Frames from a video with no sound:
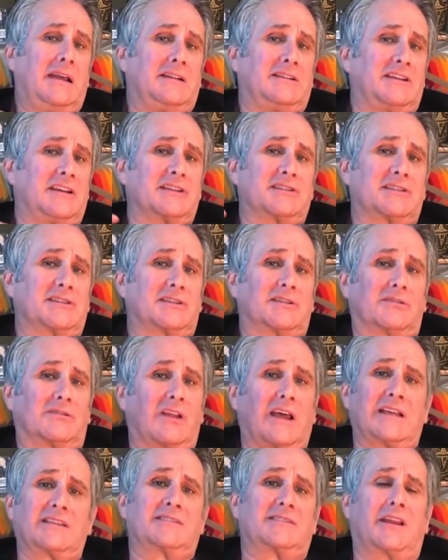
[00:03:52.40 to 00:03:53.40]
just
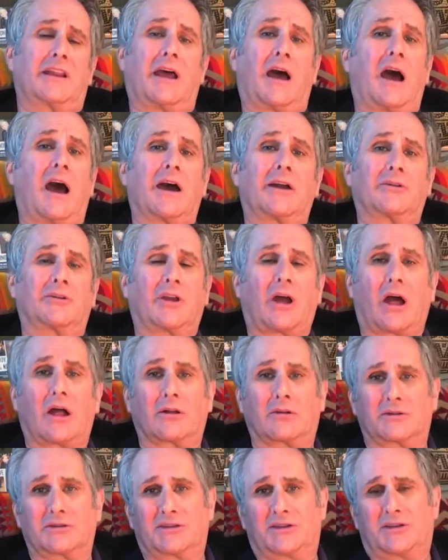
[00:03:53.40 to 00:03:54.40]
less than
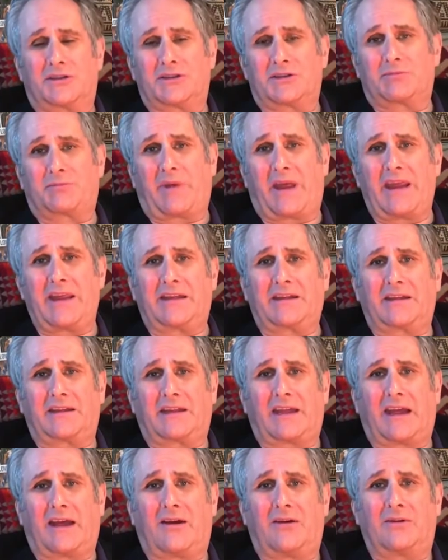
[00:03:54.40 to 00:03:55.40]
$100 in this bank
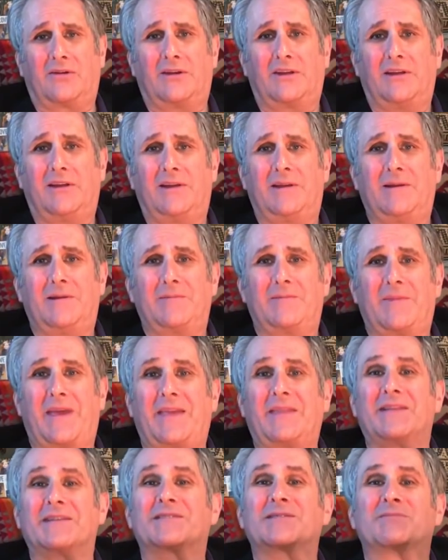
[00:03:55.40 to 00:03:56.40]
account.
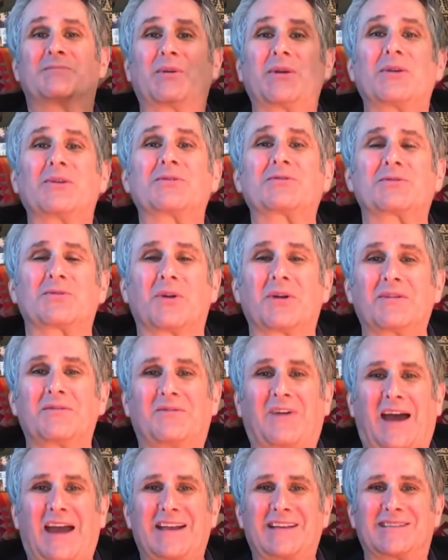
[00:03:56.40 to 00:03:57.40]
And the spiritual
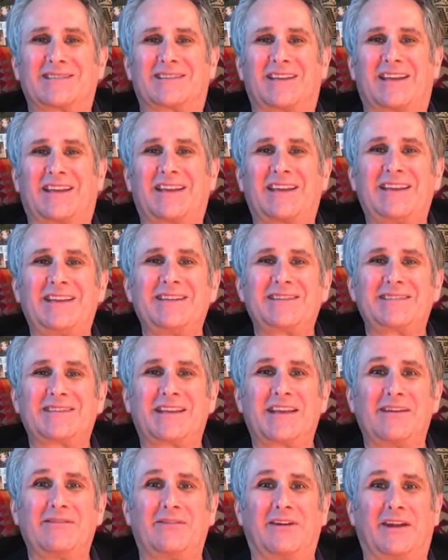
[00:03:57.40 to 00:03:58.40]
advice that he's
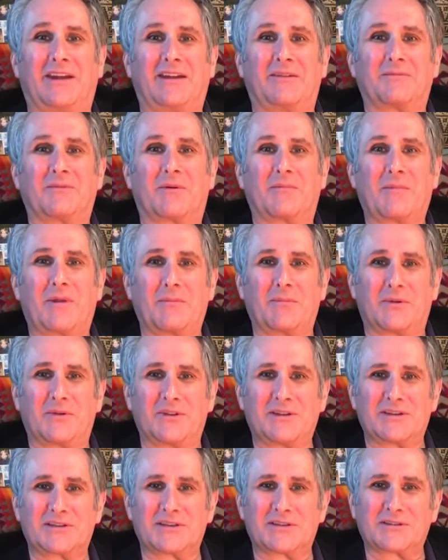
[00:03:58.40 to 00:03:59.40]
given, and remember,
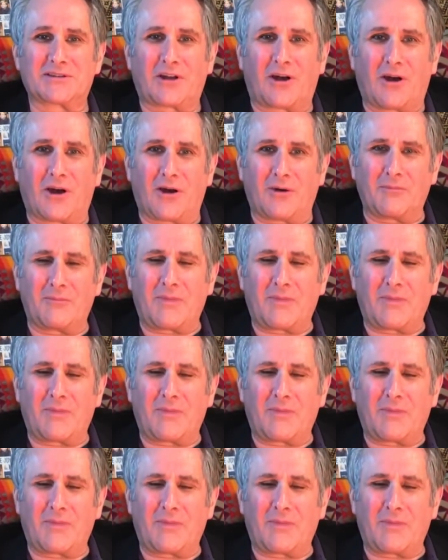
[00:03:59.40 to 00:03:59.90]
this is all